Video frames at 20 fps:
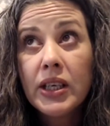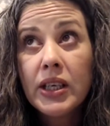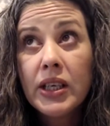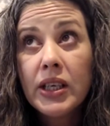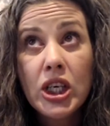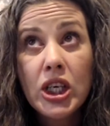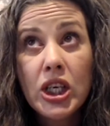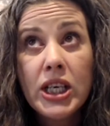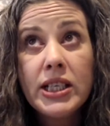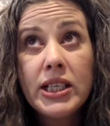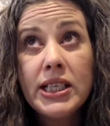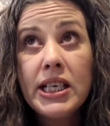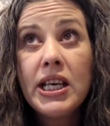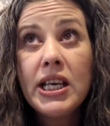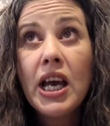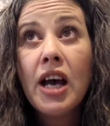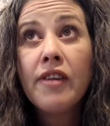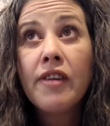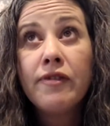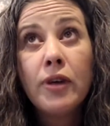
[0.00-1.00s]

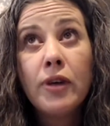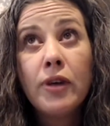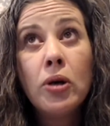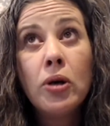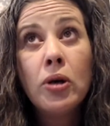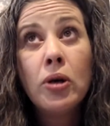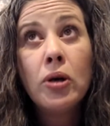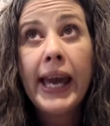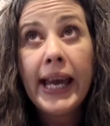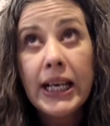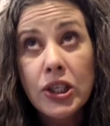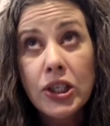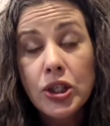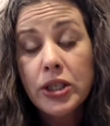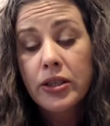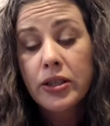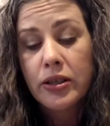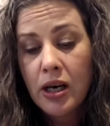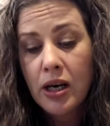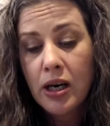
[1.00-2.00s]
GTFOH
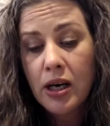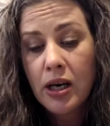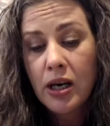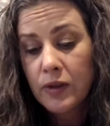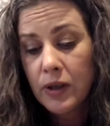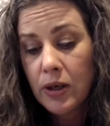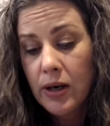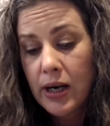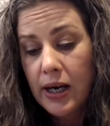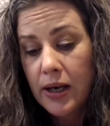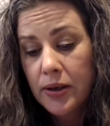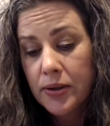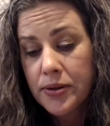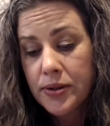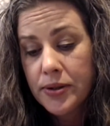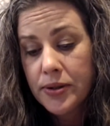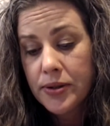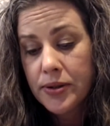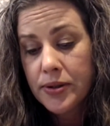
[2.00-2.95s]
out of our house.